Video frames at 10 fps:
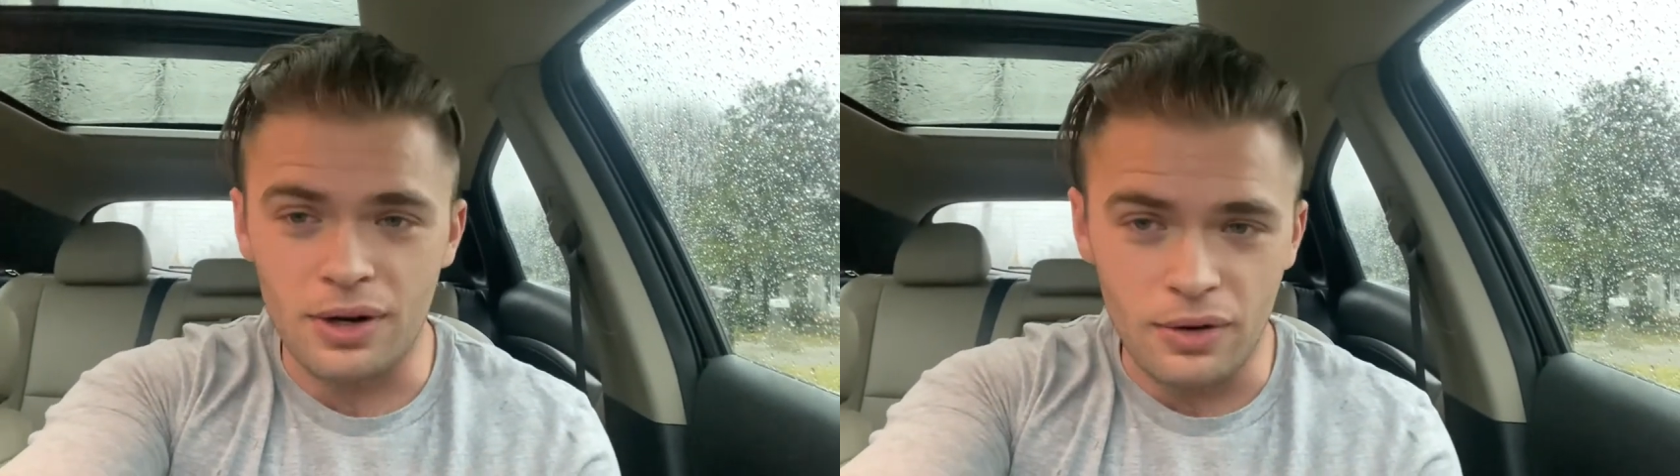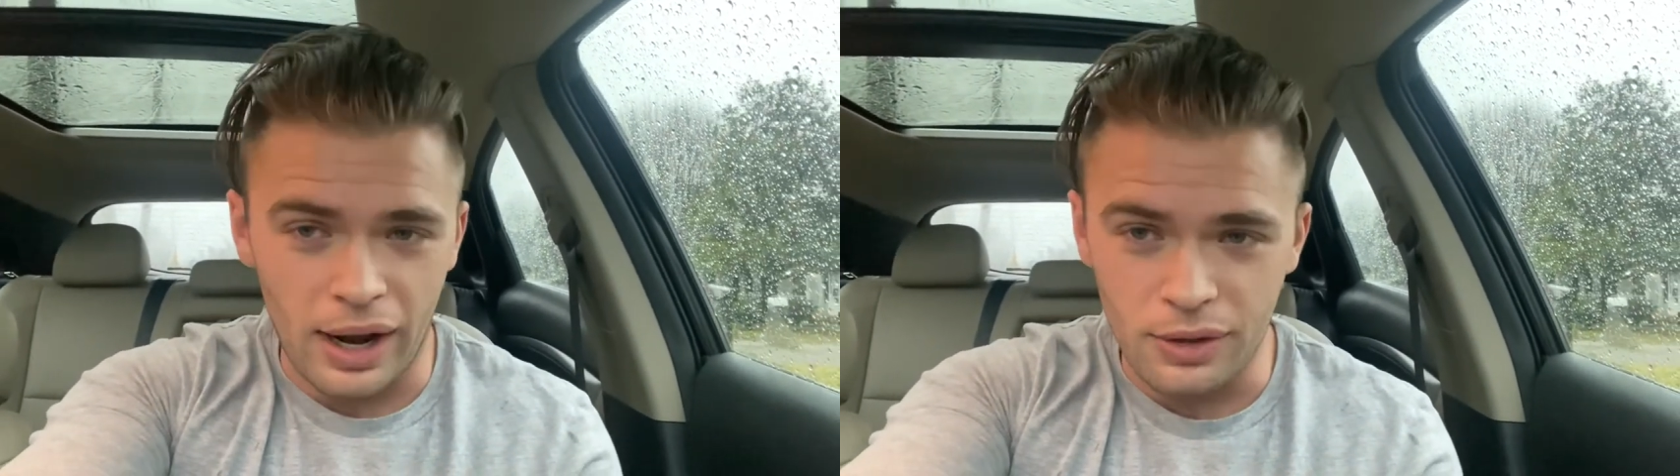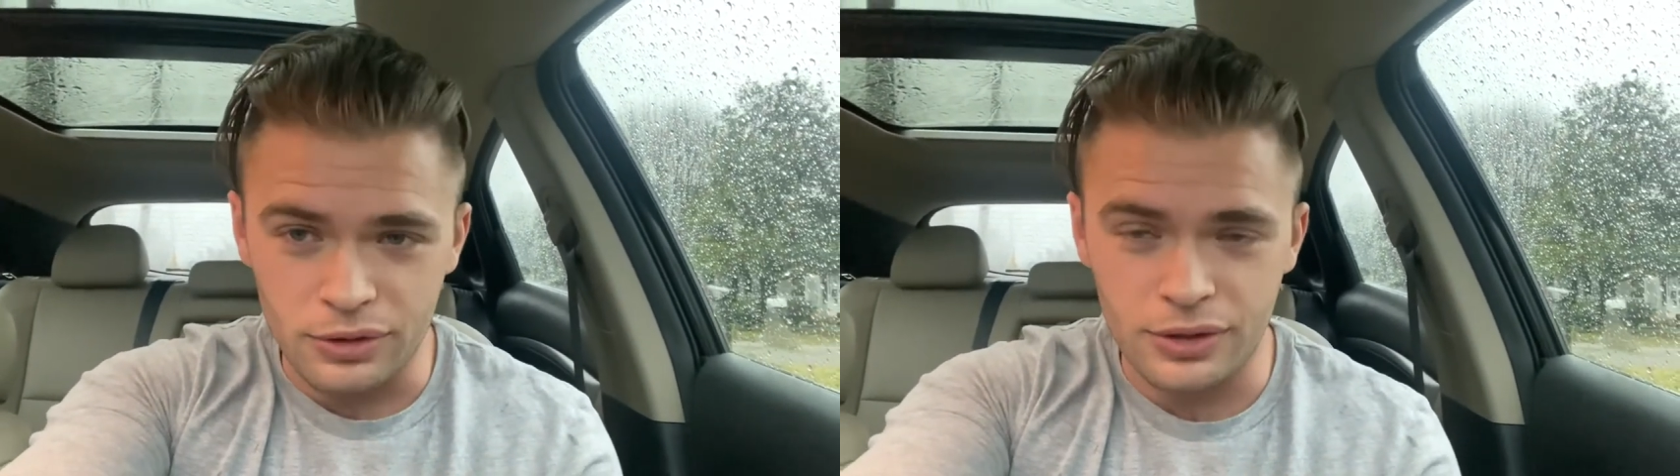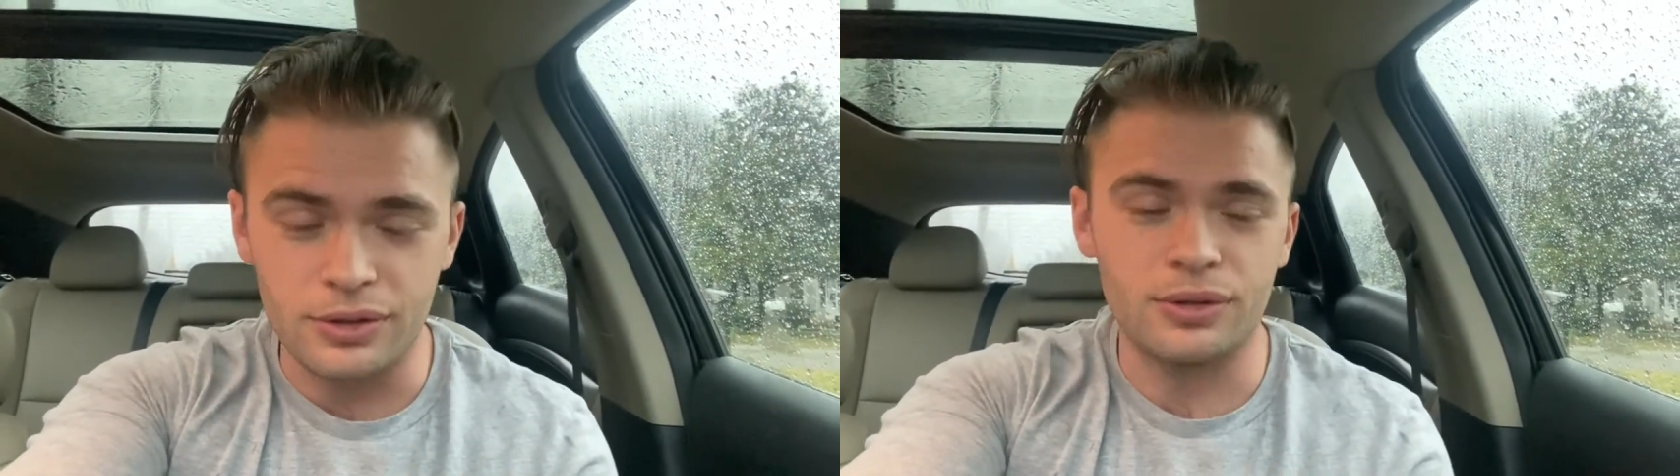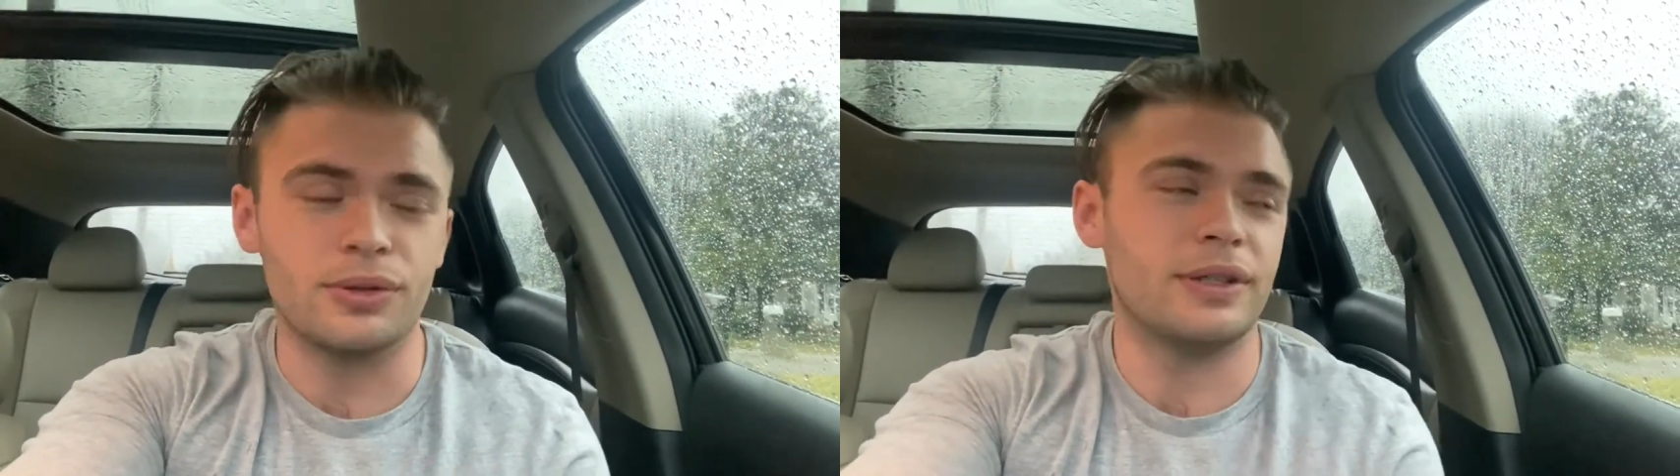know how
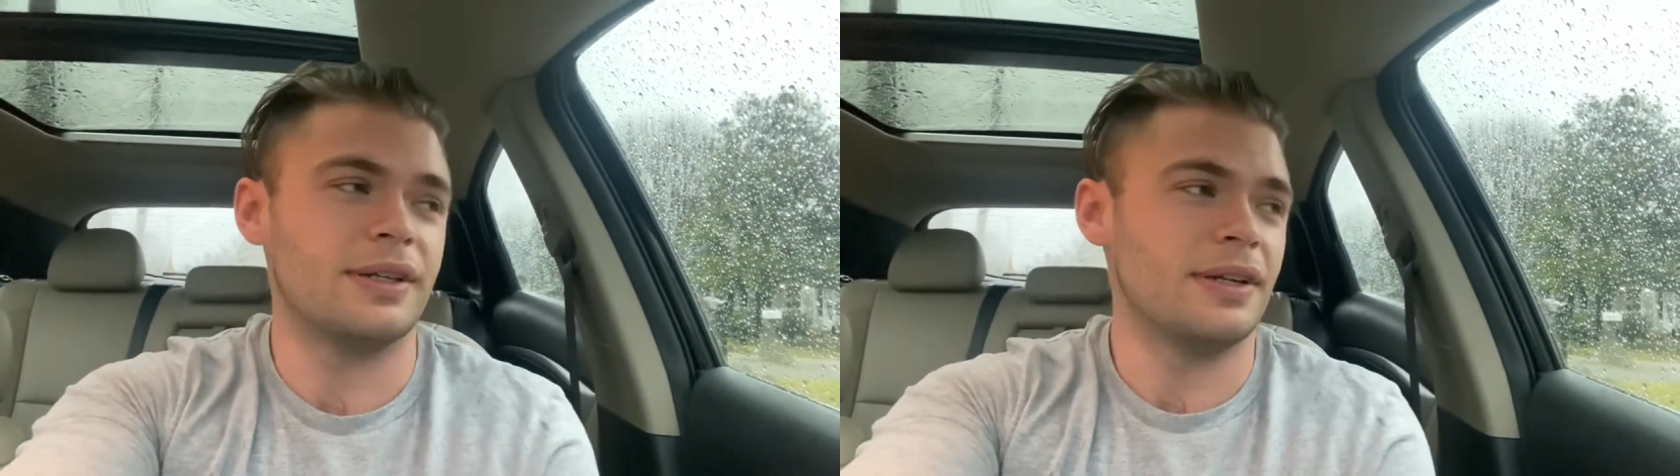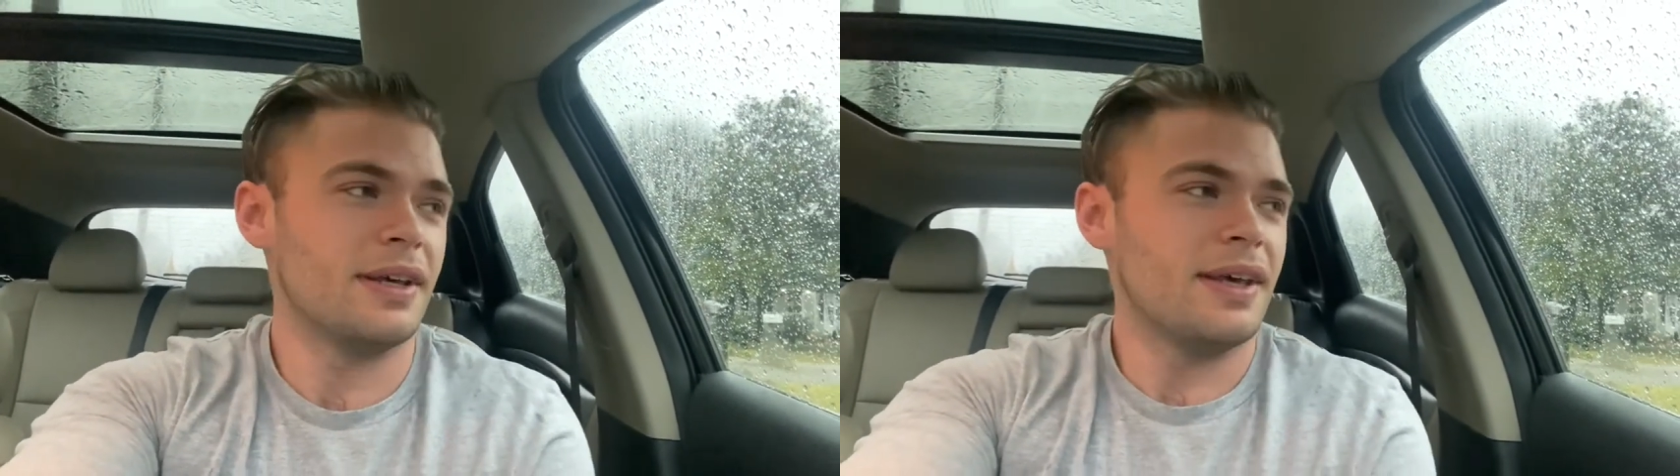to, and